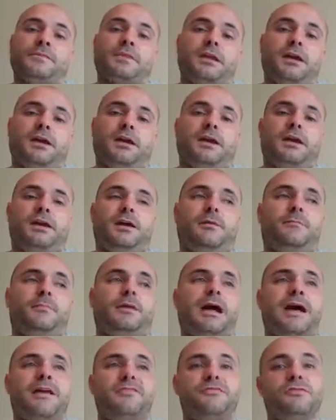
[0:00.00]

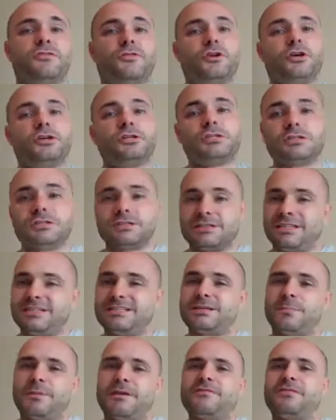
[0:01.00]
And thus,
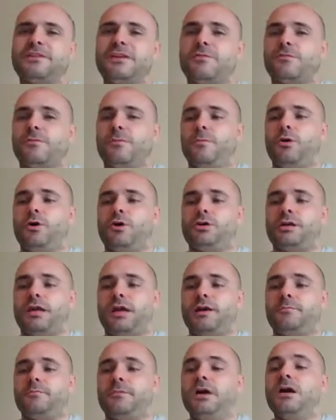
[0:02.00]
it's a bit of a different ball
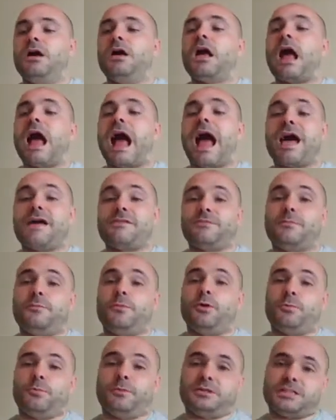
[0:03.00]
game. At the
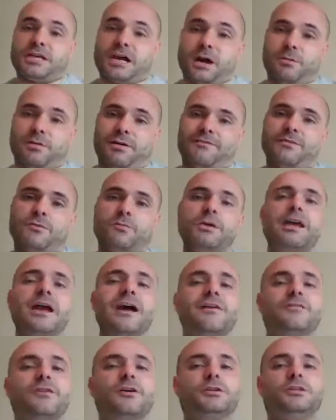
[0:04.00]
moment, however, we
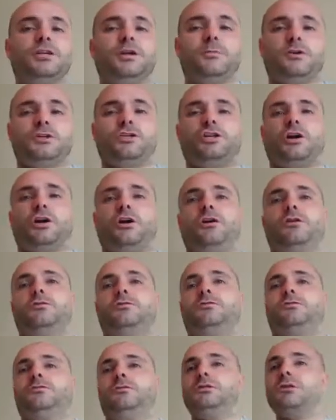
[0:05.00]
have got too much
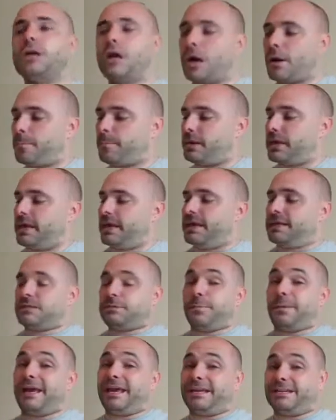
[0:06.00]
on our plate
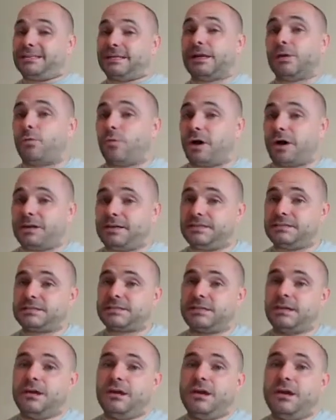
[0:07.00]

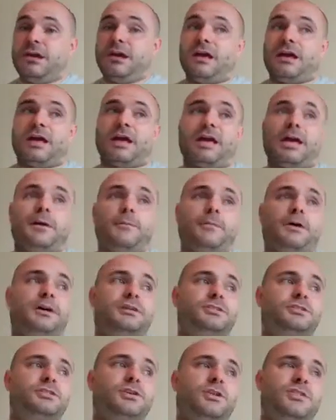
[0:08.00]
painting-wise,
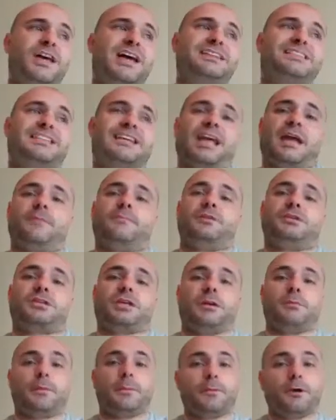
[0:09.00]
and so that's a game that's
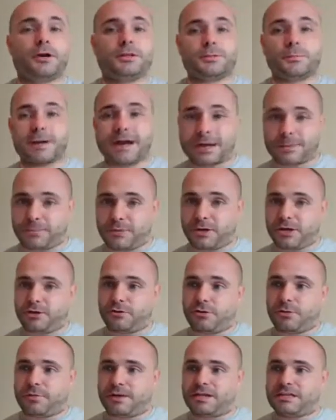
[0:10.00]
going to be put on the back
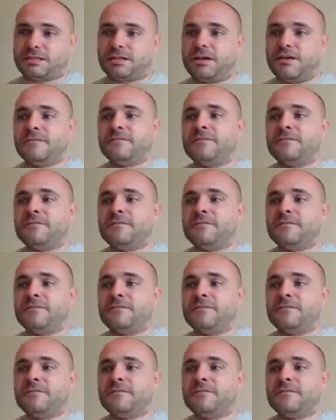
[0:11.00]
burner a bit.